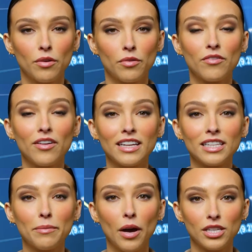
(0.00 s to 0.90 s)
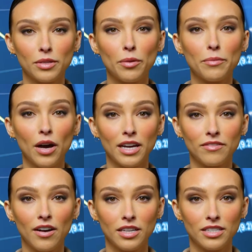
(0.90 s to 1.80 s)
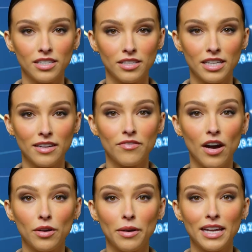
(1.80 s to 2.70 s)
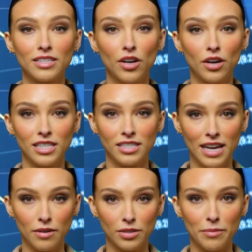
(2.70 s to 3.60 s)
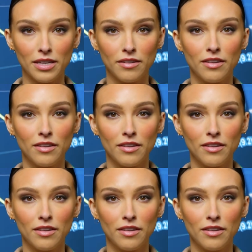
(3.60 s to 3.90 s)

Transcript: reflecting possible market volatility following its earnings announcement.